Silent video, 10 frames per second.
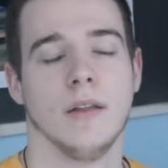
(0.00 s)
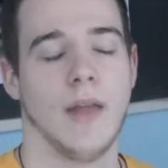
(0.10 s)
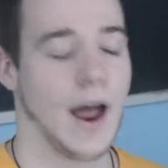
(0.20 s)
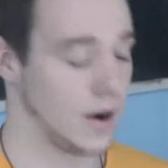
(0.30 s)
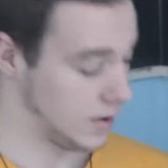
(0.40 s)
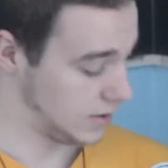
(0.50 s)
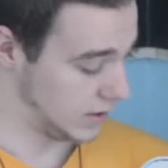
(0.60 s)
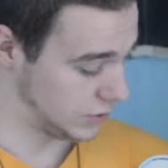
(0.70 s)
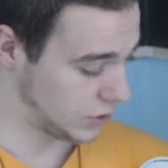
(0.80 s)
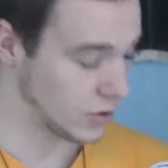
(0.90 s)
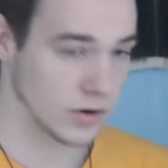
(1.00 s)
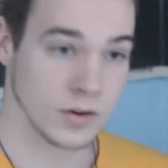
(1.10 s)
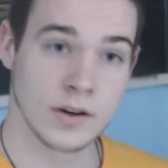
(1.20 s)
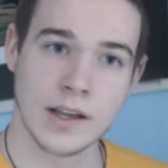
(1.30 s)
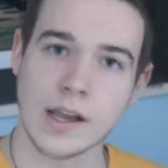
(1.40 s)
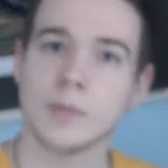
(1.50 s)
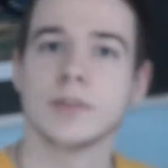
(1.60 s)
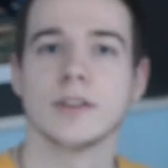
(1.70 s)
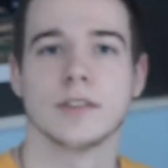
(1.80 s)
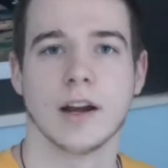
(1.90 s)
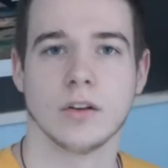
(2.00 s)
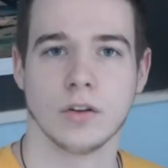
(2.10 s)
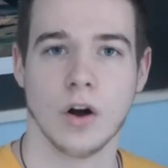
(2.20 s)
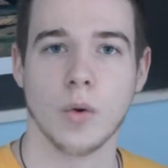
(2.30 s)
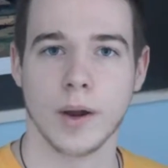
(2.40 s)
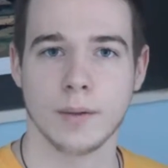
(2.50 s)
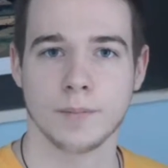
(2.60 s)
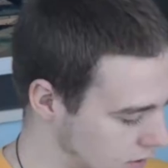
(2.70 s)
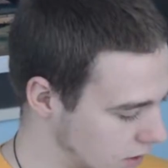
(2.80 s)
and that in turn keeps the cycle going.